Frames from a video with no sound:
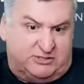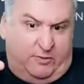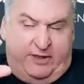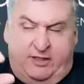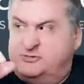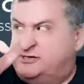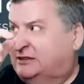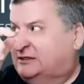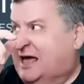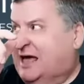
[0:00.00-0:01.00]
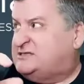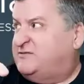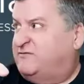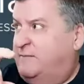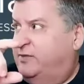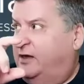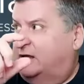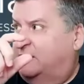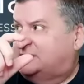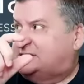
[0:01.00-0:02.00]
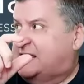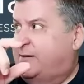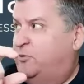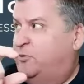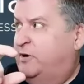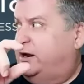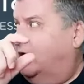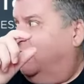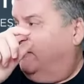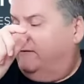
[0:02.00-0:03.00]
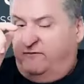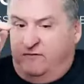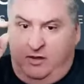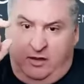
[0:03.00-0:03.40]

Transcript: but we use it less from the standpoint of